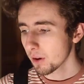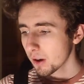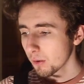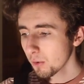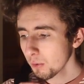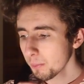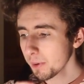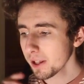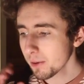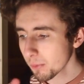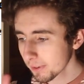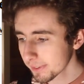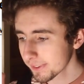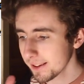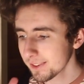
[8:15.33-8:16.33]
and all Billy
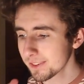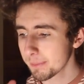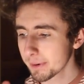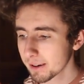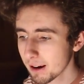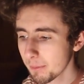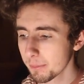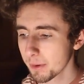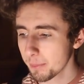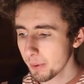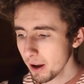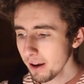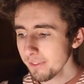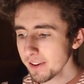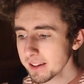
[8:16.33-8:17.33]
wants is to become the
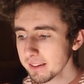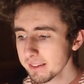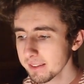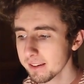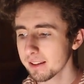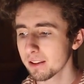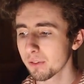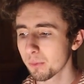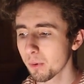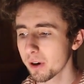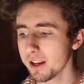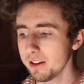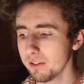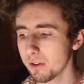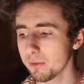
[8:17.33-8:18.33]
perfect ideal of
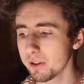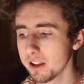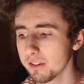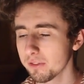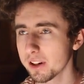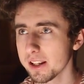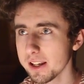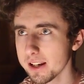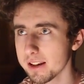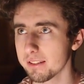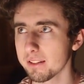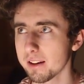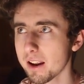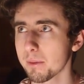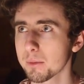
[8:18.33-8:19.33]
what he knows he really
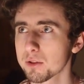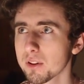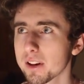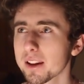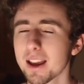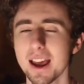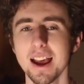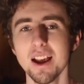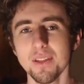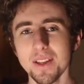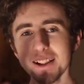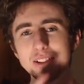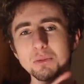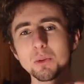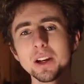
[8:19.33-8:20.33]
is, an animatronic.
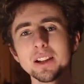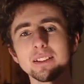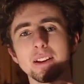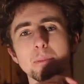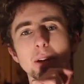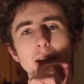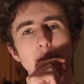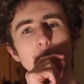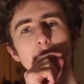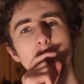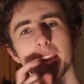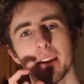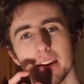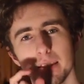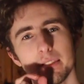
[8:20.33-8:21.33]
That's weird to me.
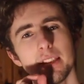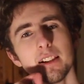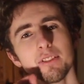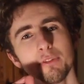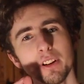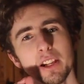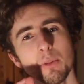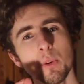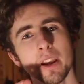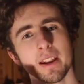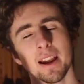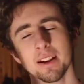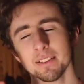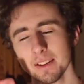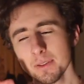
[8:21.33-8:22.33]
That's really
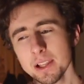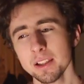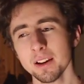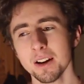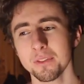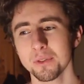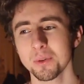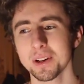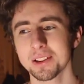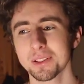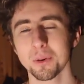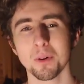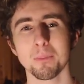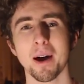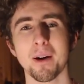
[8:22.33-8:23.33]
weird, and something that I've always
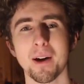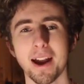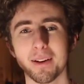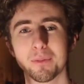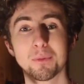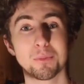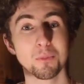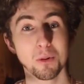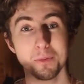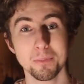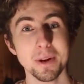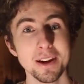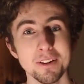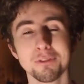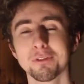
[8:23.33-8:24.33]
thought about and would
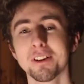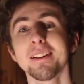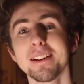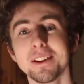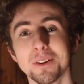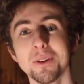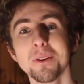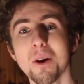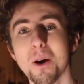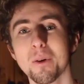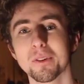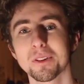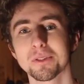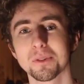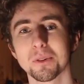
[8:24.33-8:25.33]
be a really good
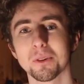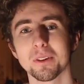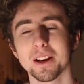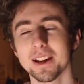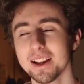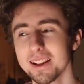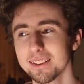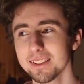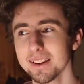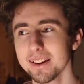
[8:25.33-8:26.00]
horror story is